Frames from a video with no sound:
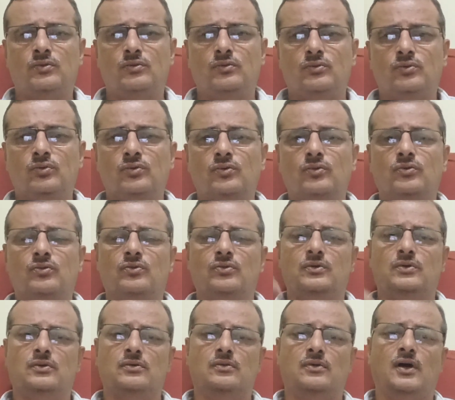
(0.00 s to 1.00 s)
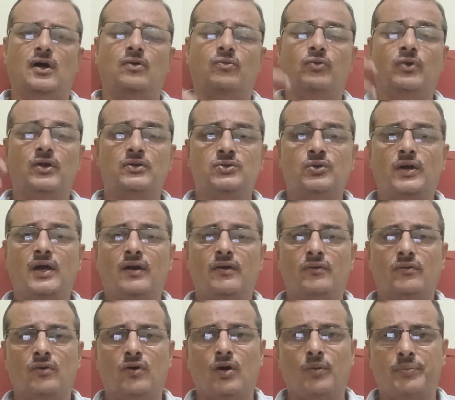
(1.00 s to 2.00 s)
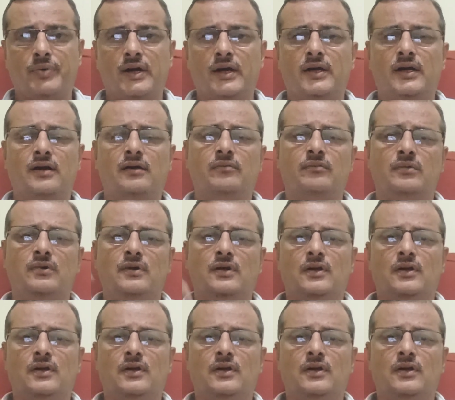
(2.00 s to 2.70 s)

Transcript: to we should have operated,